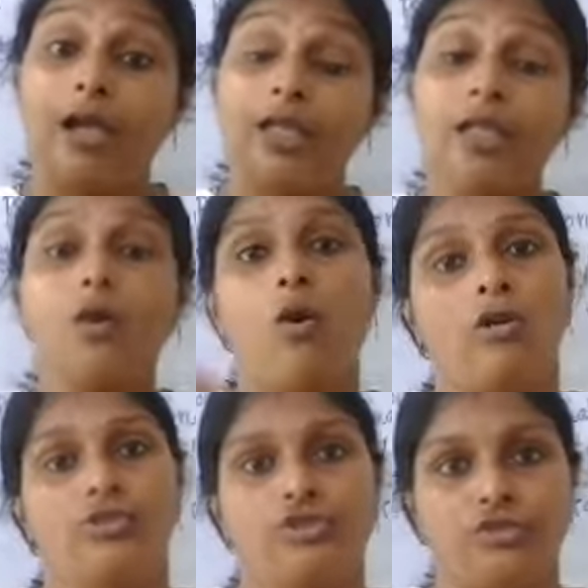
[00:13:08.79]
high
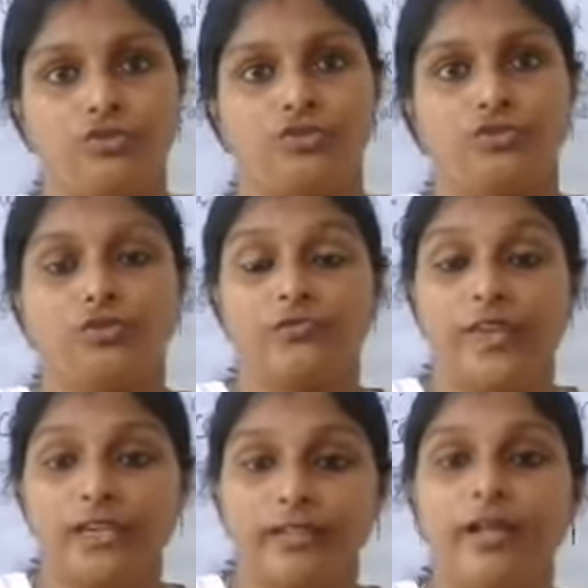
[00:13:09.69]
altitude,
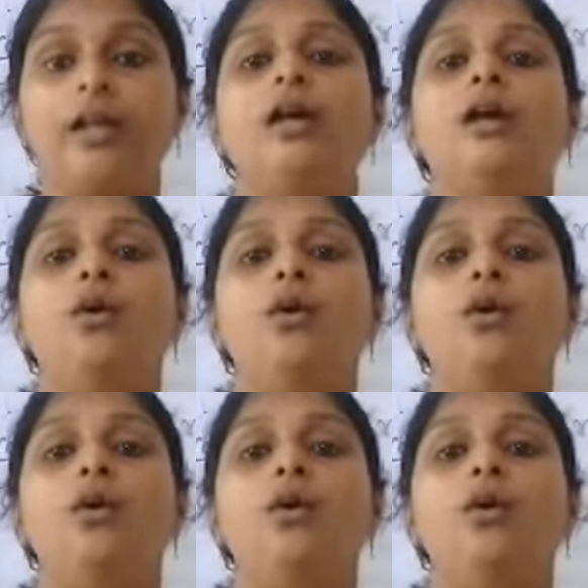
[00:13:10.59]
when the